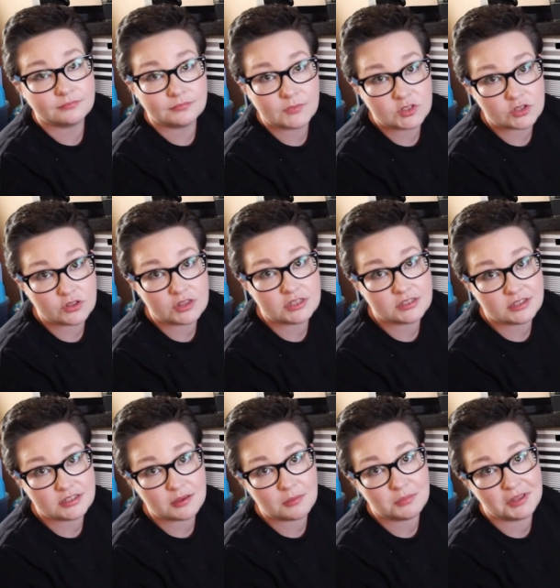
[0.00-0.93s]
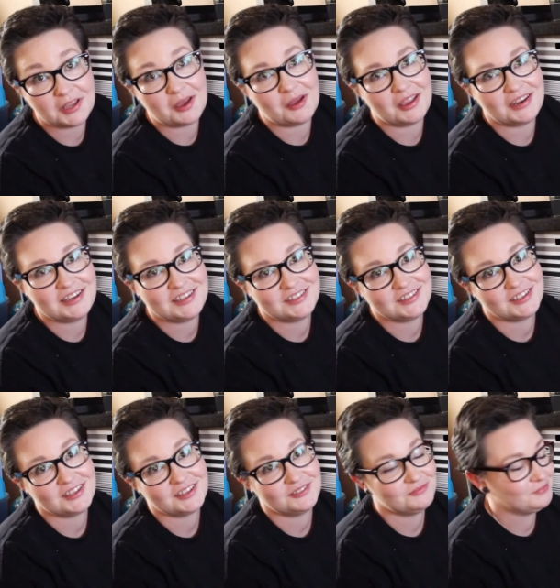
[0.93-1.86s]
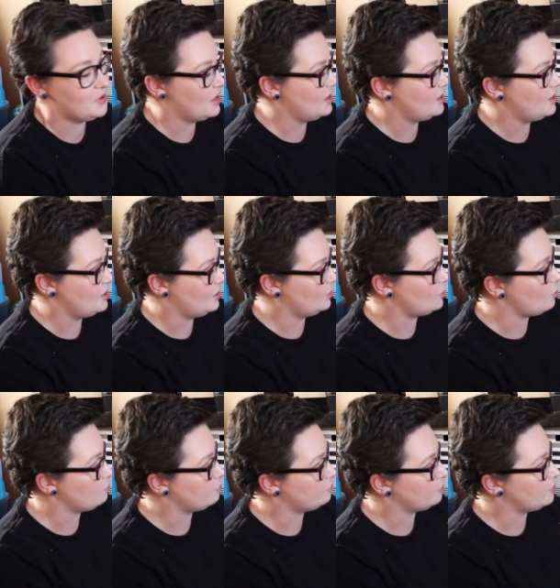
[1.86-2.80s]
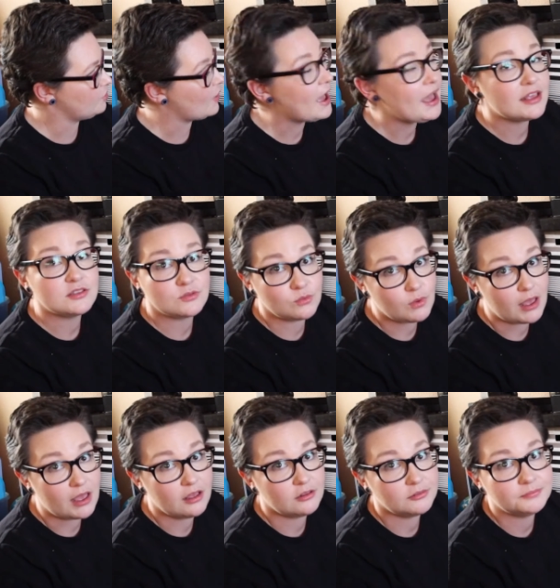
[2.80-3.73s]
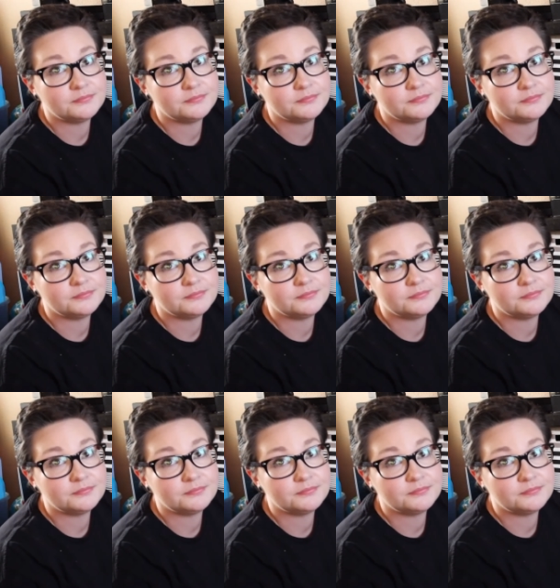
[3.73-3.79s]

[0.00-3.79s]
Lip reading: So this is something I need to go through as well.